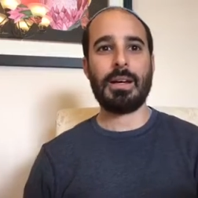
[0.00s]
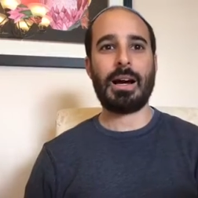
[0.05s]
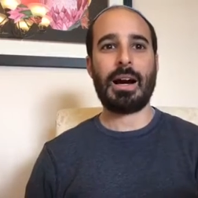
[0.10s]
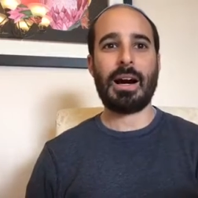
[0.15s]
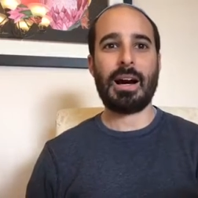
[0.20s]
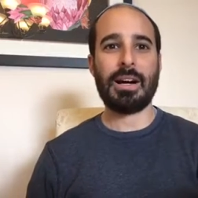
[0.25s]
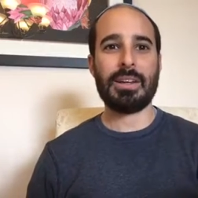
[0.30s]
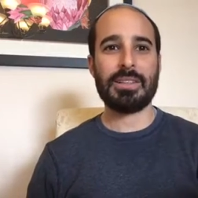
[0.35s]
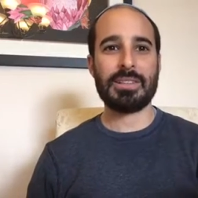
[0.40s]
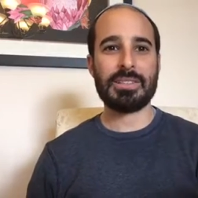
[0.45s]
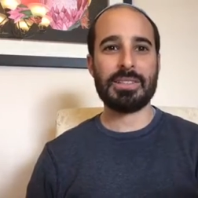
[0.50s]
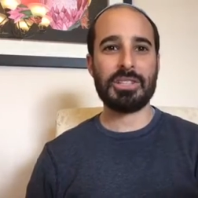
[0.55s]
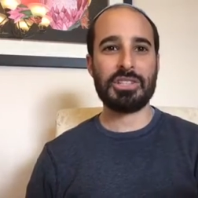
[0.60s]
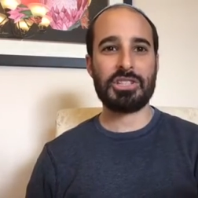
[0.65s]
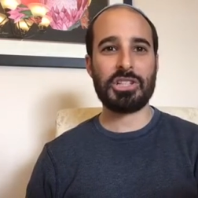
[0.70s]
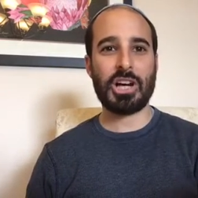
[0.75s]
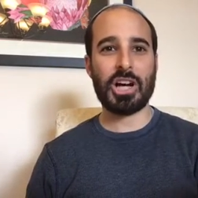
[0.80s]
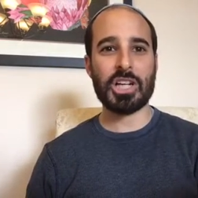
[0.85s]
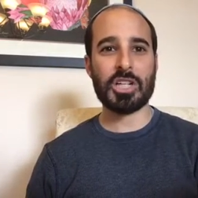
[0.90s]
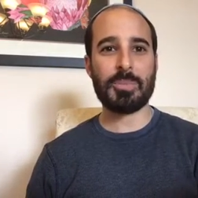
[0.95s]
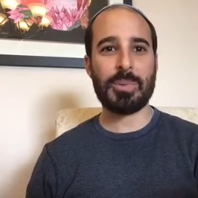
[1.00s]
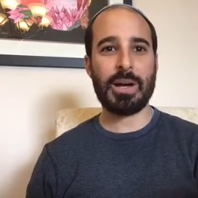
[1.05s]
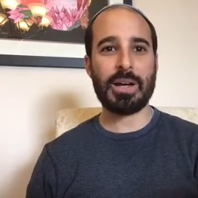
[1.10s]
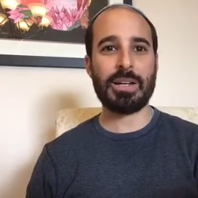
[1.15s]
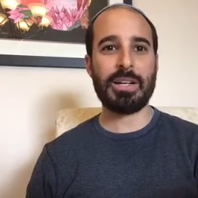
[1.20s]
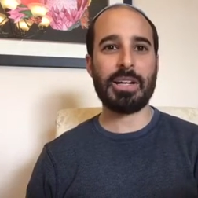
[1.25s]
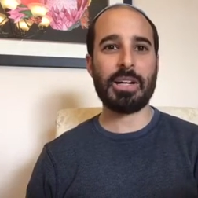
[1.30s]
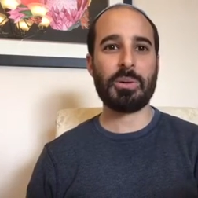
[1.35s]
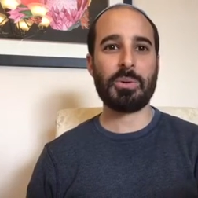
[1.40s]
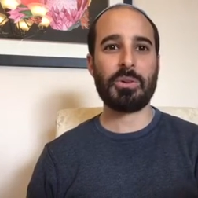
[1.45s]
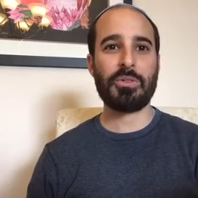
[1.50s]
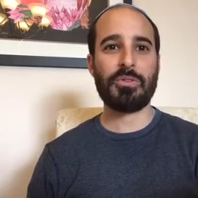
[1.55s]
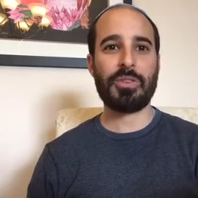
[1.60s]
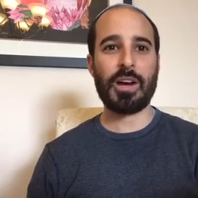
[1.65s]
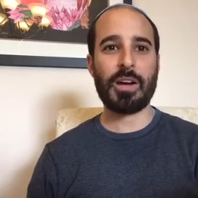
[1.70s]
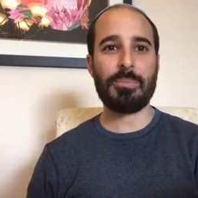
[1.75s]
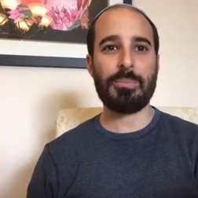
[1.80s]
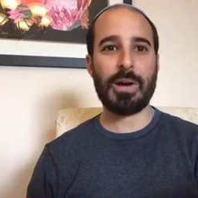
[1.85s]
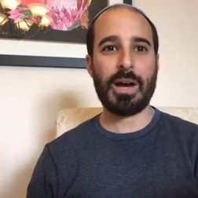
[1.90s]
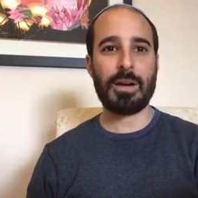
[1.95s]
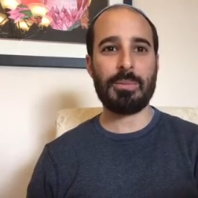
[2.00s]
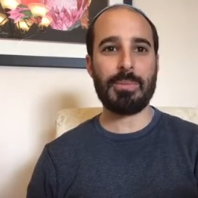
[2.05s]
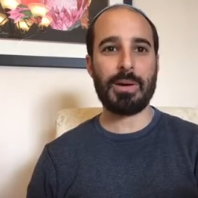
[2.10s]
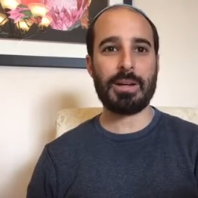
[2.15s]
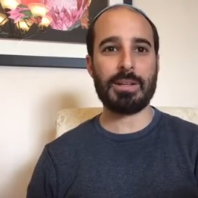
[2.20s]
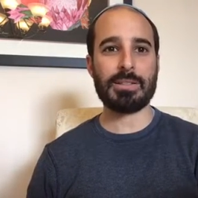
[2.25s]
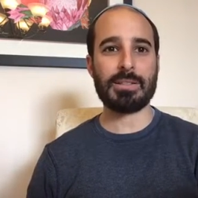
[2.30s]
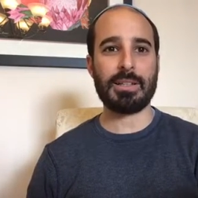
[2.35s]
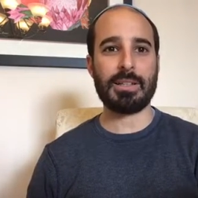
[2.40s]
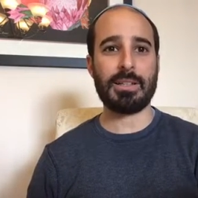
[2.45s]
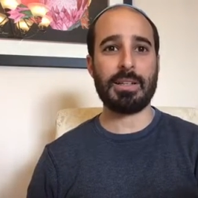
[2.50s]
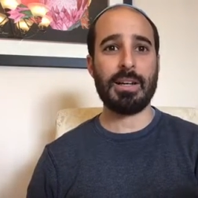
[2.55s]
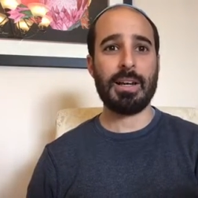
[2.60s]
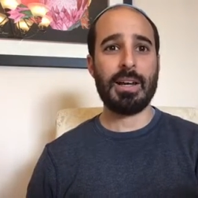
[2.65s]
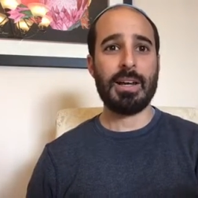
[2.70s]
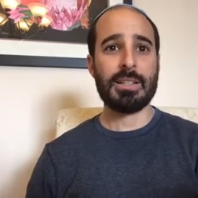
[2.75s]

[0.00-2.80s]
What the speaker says: Hi, this is Josh back here with Fight Bad Medicine.